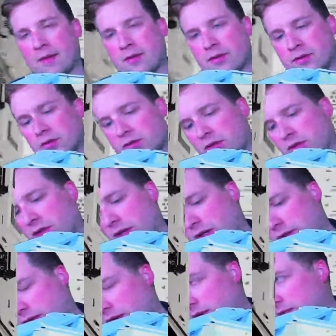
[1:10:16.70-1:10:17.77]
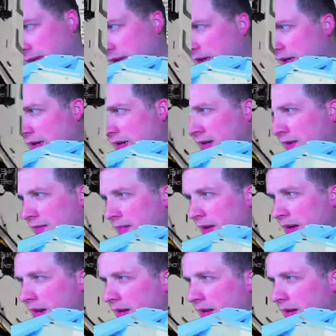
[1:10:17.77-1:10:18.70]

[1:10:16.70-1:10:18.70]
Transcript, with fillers: show you guys what I mean in here, but